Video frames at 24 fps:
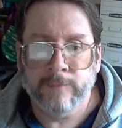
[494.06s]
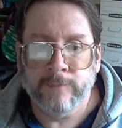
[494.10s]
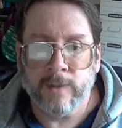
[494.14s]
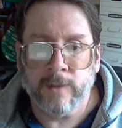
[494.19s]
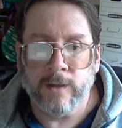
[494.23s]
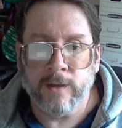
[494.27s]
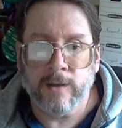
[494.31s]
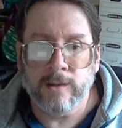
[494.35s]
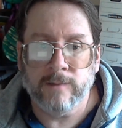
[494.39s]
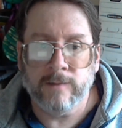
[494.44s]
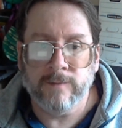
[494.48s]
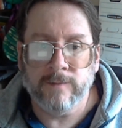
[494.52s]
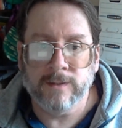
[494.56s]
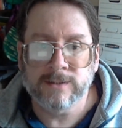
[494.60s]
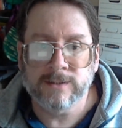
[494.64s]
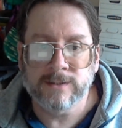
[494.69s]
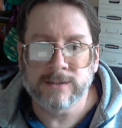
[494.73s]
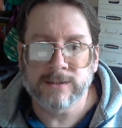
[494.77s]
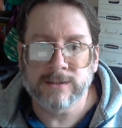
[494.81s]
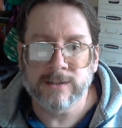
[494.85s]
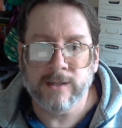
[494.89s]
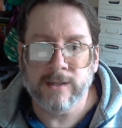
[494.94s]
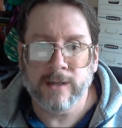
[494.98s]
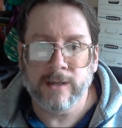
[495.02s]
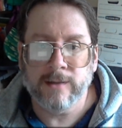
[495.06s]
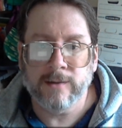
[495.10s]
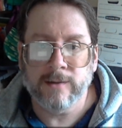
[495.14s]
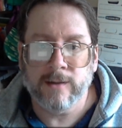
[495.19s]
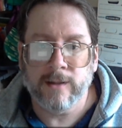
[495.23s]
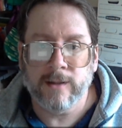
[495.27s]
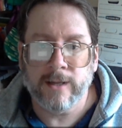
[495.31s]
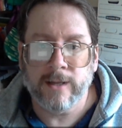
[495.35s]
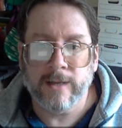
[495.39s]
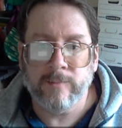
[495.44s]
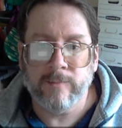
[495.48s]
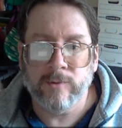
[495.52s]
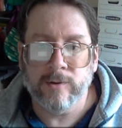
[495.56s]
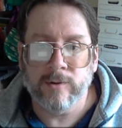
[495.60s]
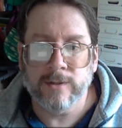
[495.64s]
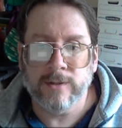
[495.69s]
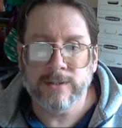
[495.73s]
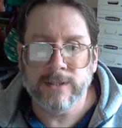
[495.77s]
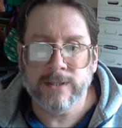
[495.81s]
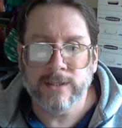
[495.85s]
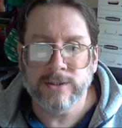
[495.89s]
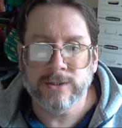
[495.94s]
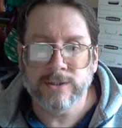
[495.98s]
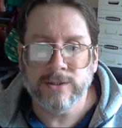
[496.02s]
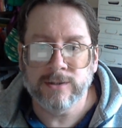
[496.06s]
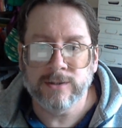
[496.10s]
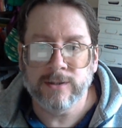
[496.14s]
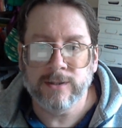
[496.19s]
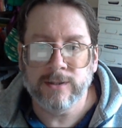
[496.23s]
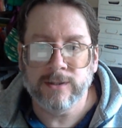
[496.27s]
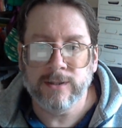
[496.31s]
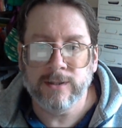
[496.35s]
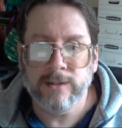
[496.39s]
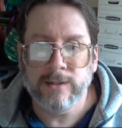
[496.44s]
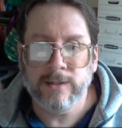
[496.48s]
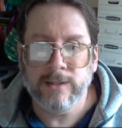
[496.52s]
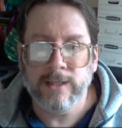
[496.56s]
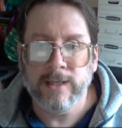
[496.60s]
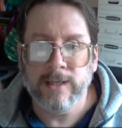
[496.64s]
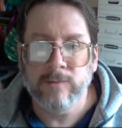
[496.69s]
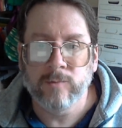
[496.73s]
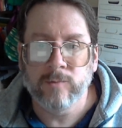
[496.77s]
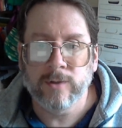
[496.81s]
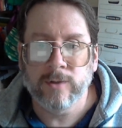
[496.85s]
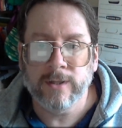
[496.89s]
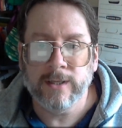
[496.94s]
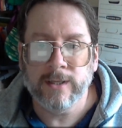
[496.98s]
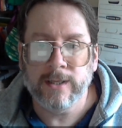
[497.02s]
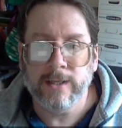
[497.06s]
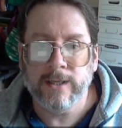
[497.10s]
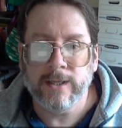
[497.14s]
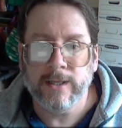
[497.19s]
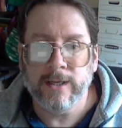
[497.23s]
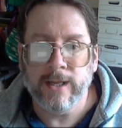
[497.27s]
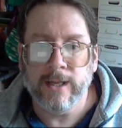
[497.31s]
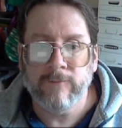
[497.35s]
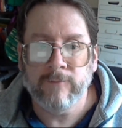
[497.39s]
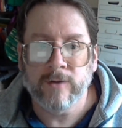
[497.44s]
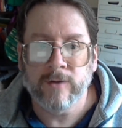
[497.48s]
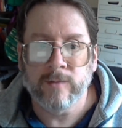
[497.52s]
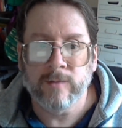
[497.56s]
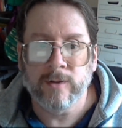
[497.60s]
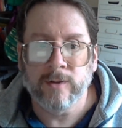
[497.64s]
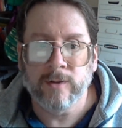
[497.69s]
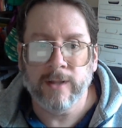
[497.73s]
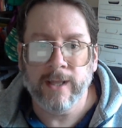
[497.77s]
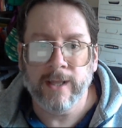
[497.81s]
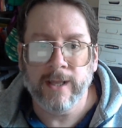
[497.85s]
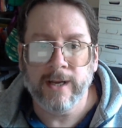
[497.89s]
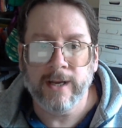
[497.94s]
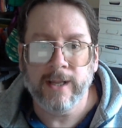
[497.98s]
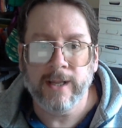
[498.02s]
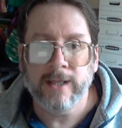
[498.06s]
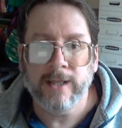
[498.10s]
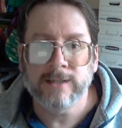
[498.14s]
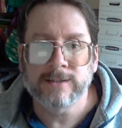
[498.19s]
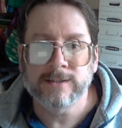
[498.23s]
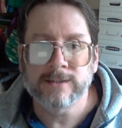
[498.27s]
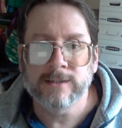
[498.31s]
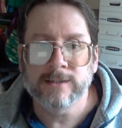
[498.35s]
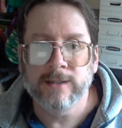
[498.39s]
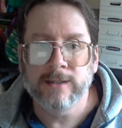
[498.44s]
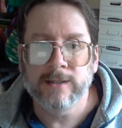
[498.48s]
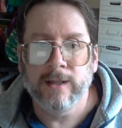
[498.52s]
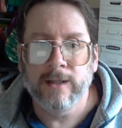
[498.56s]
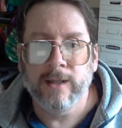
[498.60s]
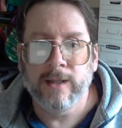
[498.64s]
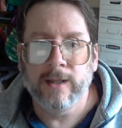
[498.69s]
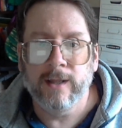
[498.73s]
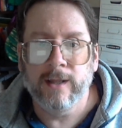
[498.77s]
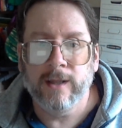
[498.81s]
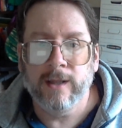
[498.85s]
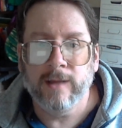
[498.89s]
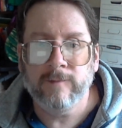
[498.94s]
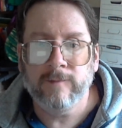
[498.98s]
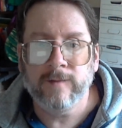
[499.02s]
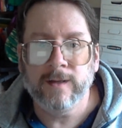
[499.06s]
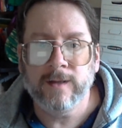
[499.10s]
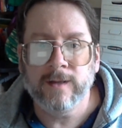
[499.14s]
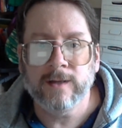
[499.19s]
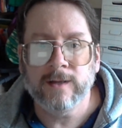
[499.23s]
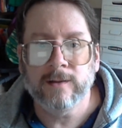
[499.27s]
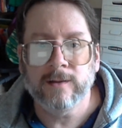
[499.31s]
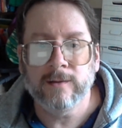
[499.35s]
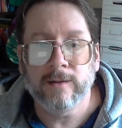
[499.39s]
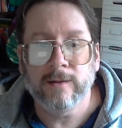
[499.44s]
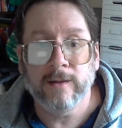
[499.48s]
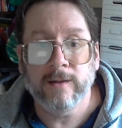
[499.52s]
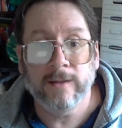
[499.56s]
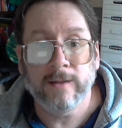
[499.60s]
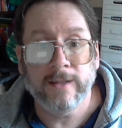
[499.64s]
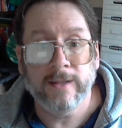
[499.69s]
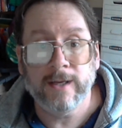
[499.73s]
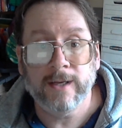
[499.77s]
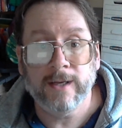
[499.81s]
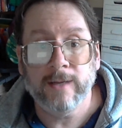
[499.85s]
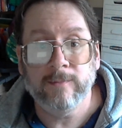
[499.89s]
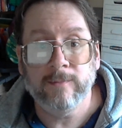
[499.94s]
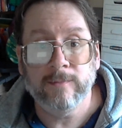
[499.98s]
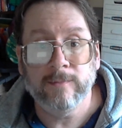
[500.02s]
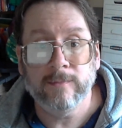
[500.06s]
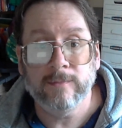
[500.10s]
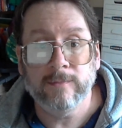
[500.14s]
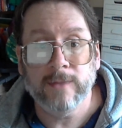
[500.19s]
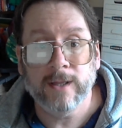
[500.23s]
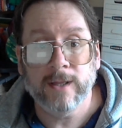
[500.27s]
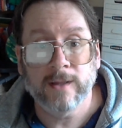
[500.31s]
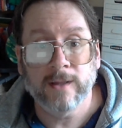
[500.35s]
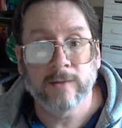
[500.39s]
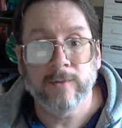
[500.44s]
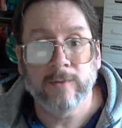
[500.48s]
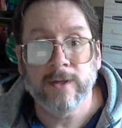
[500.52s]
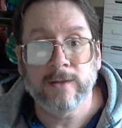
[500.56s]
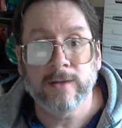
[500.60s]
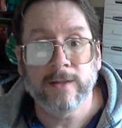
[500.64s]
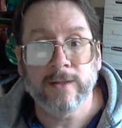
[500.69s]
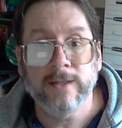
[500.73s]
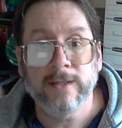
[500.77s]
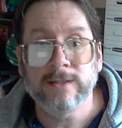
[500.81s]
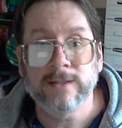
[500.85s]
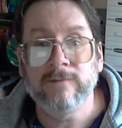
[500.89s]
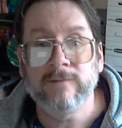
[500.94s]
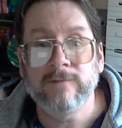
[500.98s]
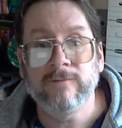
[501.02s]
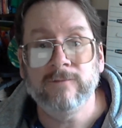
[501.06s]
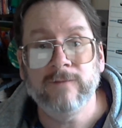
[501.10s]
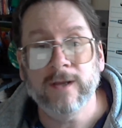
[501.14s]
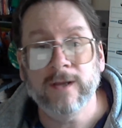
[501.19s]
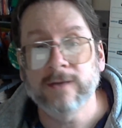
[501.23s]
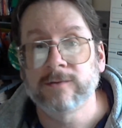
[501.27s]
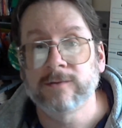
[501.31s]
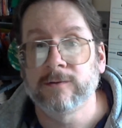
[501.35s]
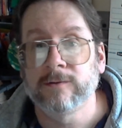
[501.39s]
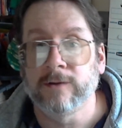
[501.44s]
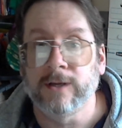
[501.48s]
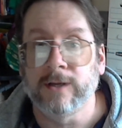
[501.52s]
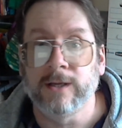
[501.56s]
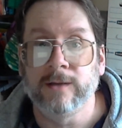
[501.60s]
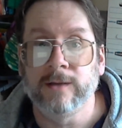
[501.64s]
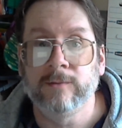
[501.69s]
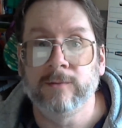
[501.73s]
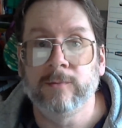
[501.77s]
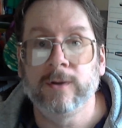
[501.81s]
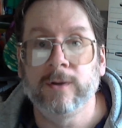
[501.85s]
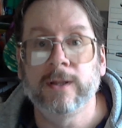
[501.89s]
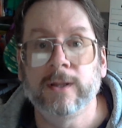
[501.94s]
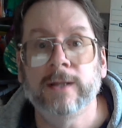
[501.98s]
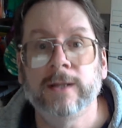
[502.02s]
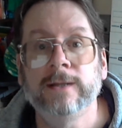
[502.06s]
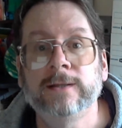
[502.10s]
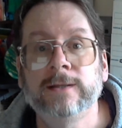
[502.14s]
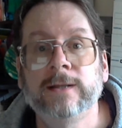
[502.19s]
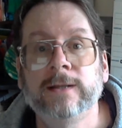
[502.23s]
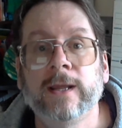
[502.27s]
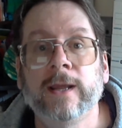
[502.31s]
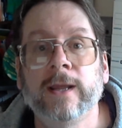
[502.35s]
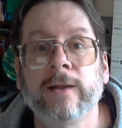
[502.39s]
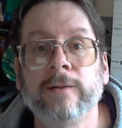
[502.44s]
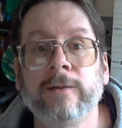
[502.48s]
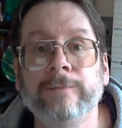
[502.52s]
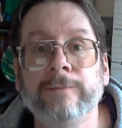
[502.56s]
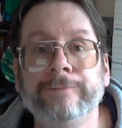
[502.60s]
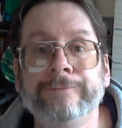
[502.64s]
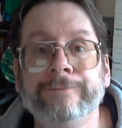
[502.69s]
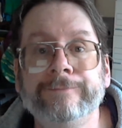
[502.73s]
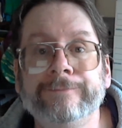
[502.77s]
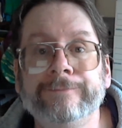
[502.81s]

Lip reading: All of this has gotten a lot more attention than the equally inevitable headaches of that a Hillary Clinton victory will entail.